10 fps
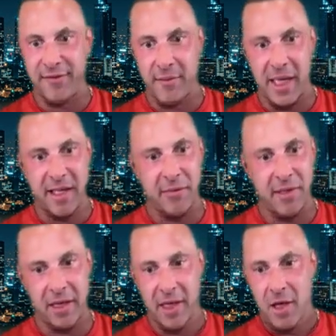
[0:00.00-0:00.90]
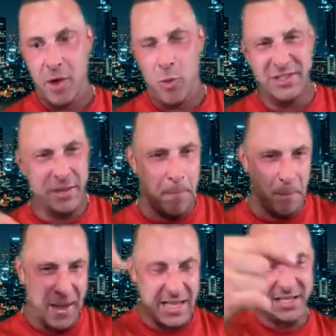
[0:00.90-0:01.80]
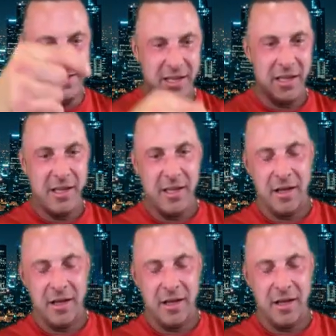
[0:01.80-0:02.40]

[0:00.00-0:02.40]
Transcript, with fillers: Somebody asked me, like, what's the biggest,